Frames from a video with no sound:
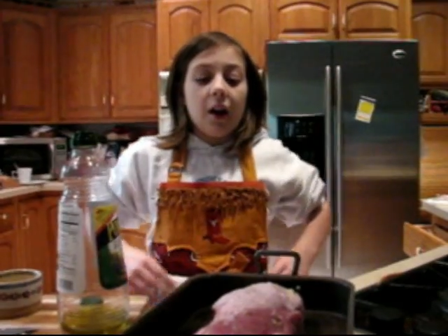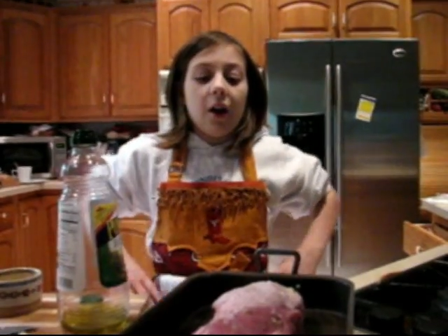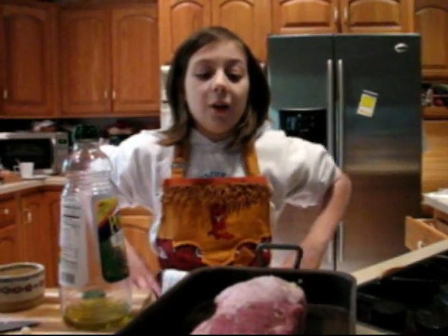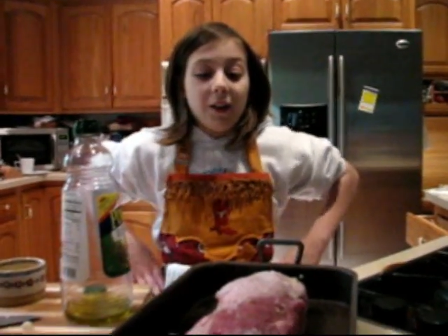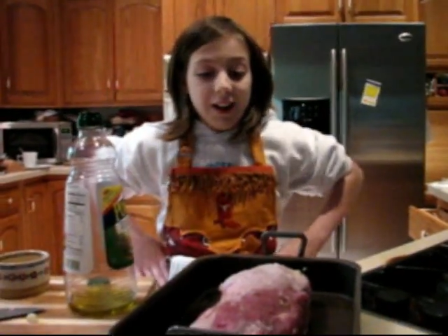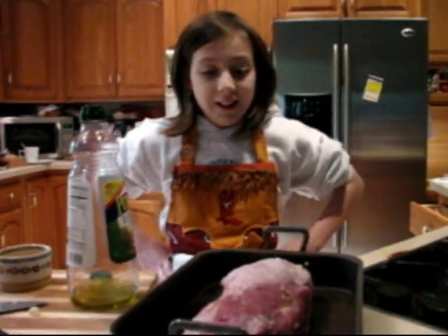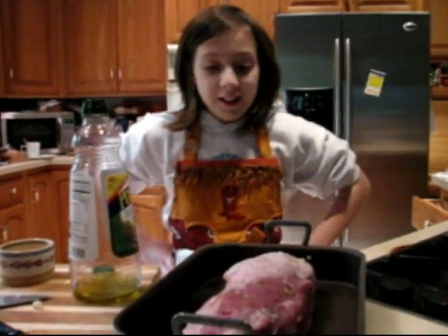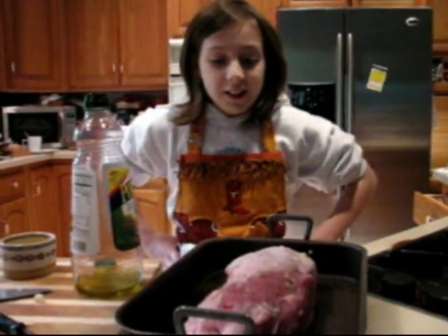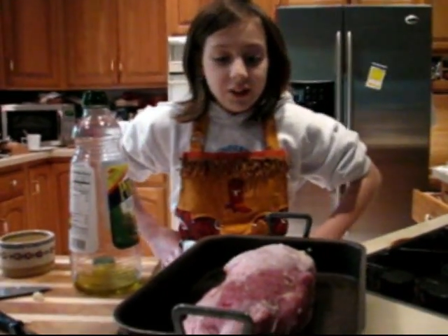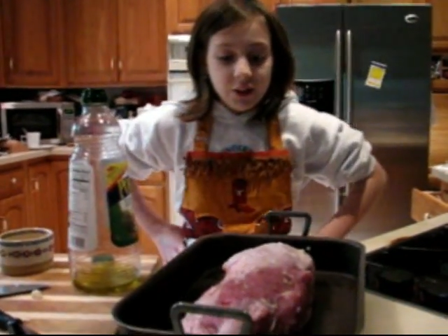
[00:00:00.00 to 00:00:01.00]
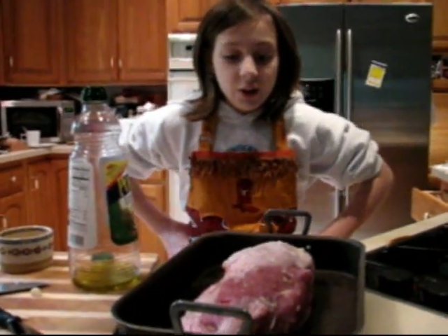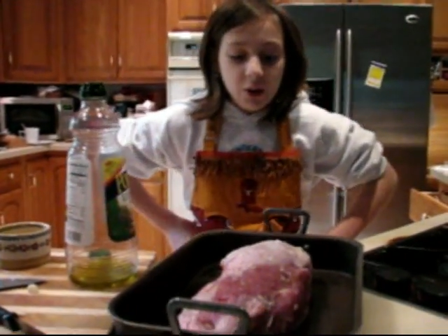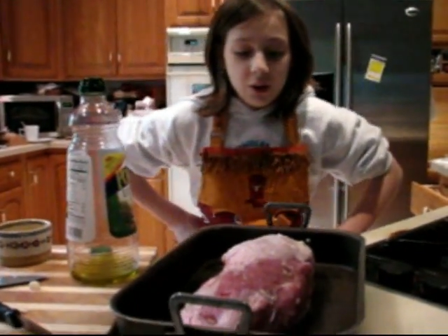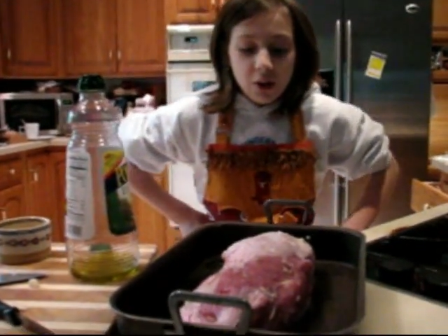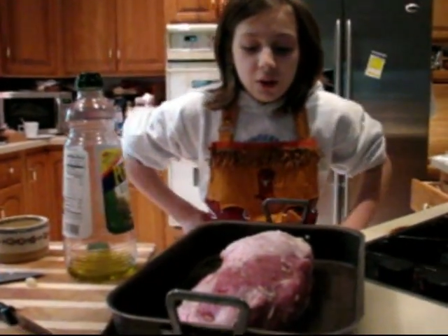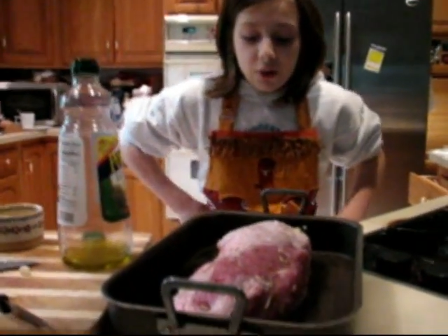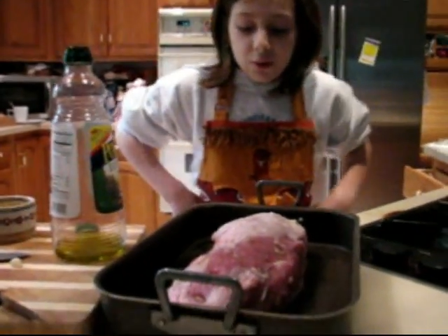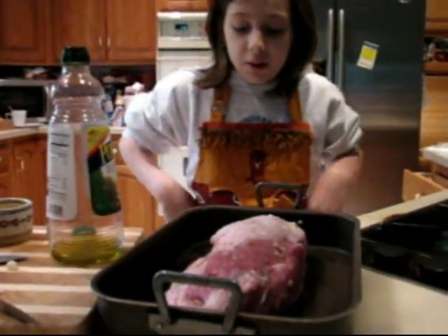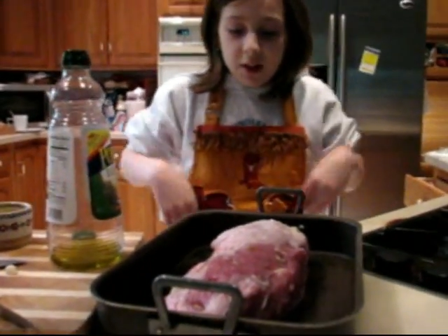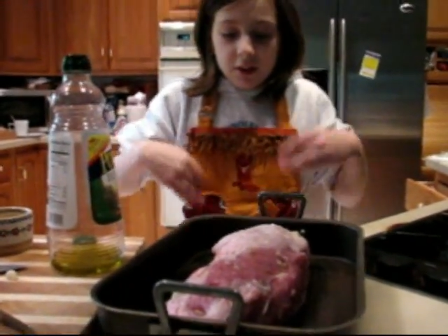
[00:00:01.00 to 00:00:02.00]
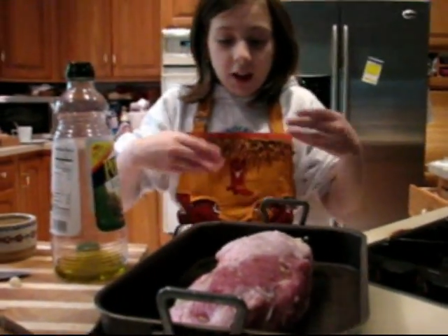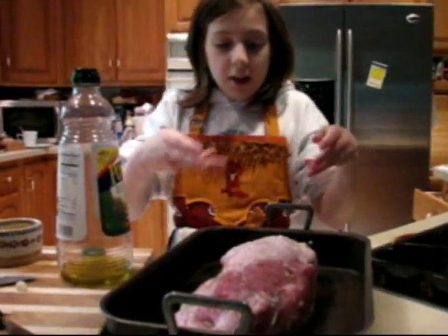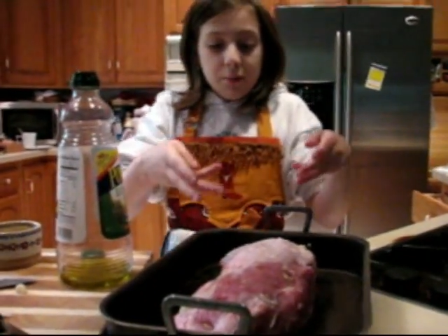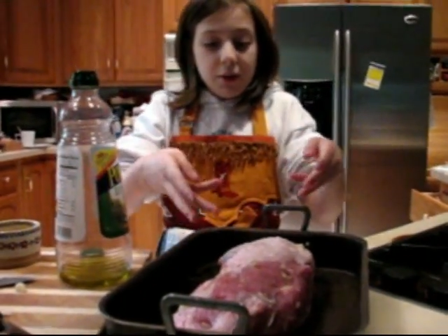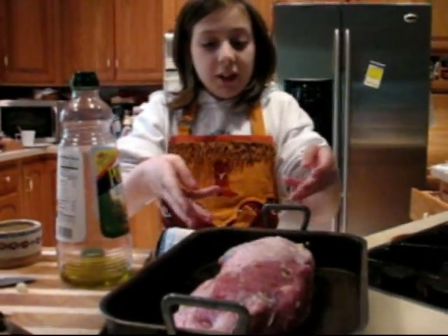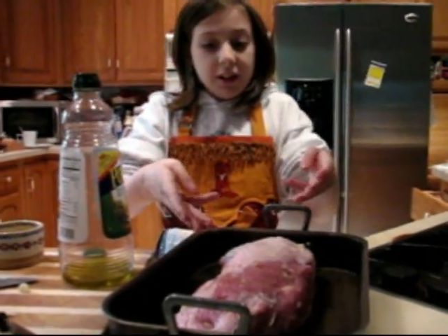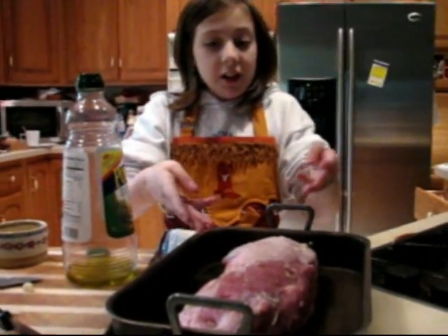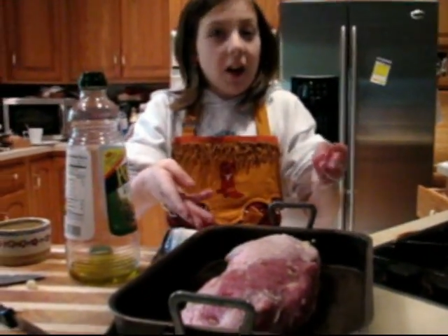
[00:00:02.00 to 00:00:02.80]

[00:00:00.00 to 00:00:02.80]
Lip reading: Alright, so we're done putting the